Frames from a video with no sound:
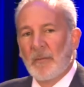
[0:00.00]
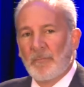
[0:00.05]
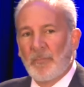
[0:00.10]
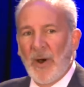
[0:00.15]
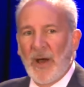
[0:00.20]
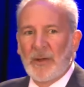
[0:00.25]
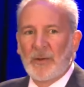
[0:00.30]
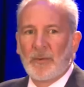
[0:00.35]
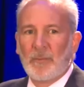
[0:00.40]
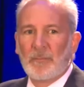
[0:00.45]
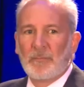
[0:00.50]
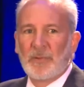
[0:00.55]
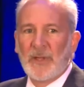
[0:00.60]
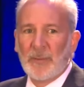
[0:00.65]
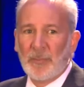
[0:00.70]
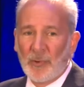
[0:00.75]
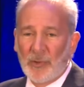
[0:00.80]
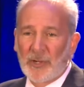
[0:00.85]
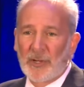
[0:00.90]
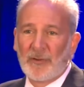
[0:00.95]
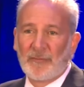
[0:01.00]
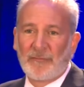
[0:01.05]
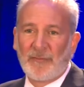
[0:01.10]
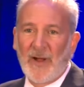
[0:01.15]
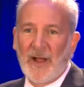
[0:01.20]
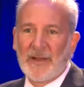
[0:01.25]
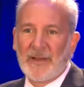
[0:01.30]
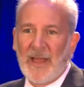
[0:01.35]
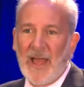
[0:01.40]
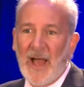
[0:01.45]
But people are going to
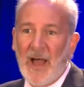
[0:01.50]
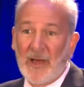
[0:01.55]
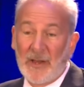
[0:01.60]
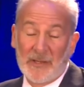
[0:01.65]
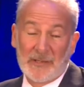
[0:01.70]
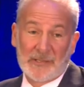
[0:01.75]
find out,